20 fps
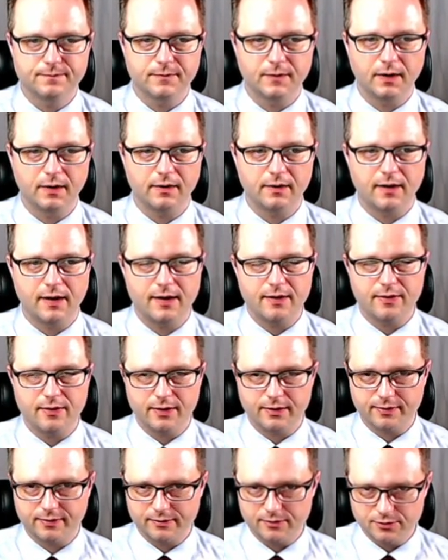Okay,
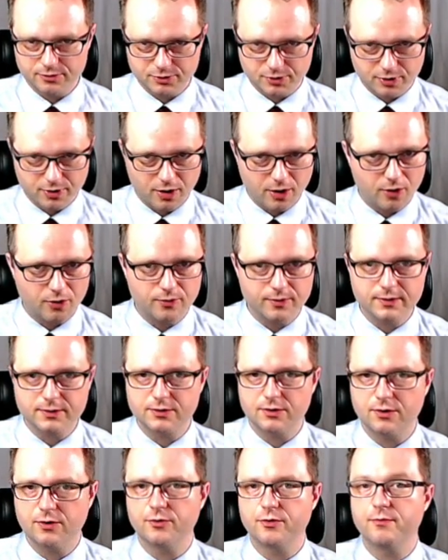you should always
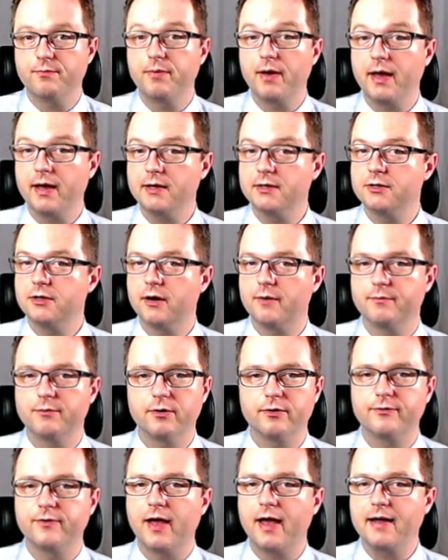know the page number
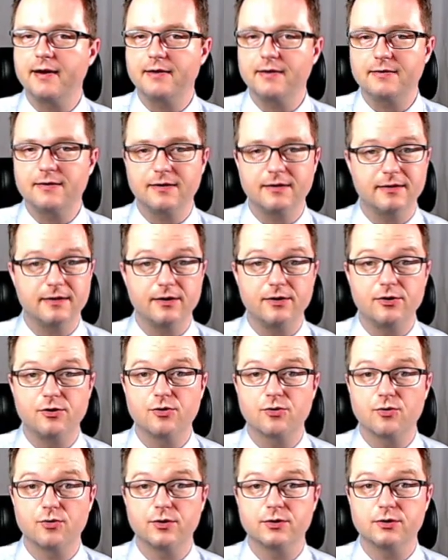of anything that you're
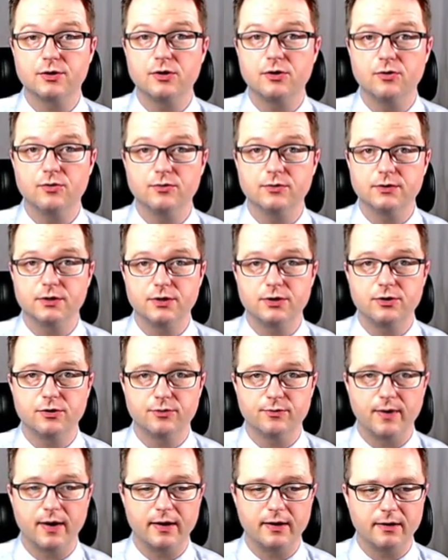going to use in your
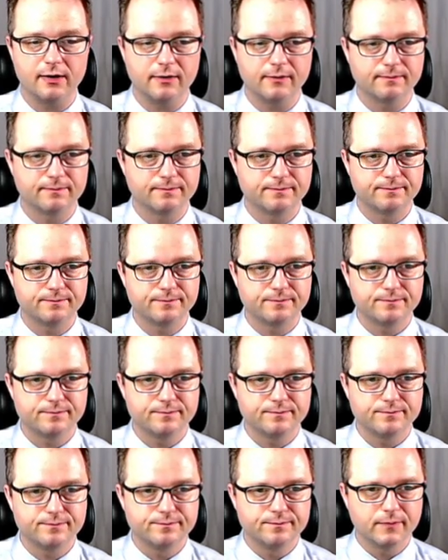writing.
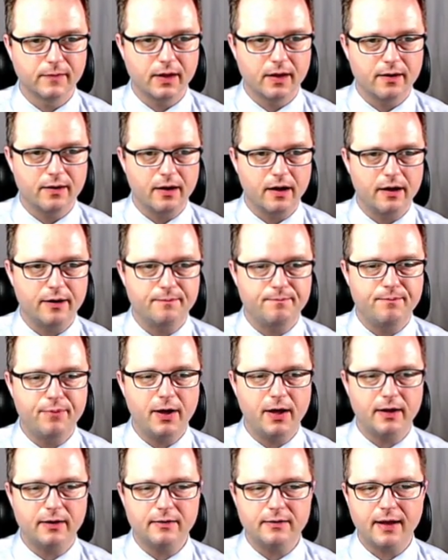
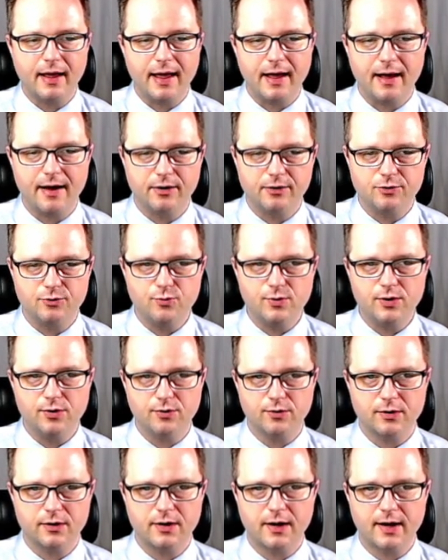But how do we
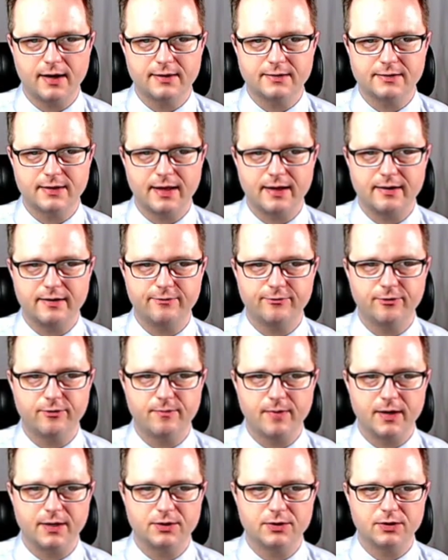organize that
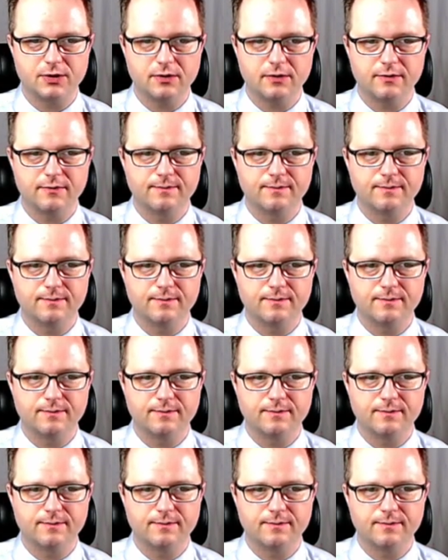information?